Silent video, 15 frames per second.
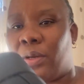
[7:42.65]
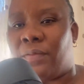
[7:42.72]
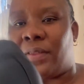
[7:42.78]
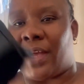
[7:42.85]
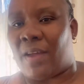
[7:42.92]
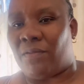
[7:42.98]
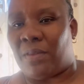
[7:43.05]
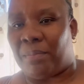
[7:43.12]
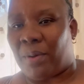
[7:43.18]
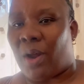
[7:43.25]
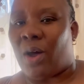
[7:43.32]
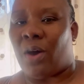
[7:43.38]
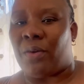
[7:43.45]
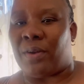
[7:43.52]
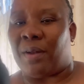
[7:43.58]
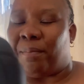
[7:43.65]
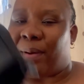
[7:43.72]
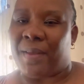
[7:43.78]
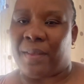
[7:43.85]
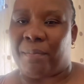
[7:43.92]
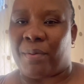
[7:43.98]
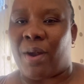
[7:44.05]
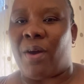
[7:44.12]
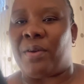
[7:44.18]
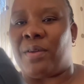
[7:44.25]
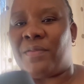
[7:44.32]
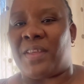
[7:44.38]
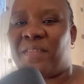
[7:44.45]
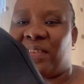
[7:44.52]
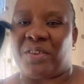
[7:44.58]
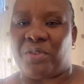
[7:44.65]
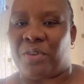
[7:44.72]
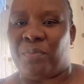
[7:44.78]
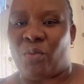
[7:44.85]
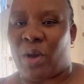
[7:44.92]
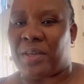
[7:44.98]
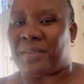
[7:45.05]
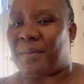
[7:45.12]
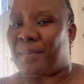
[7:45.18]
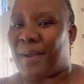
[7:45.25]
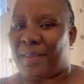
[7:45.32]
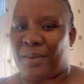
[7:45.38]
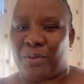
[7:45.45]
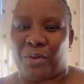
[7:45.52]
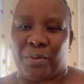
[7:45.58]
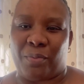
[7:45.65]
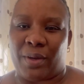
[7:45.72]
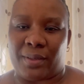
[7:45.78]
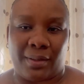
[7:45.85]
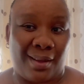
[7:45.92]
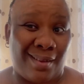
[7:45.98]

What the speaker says: If they have the brown, I'll buy the brown. If they have the cream white, I'll buy the cream white.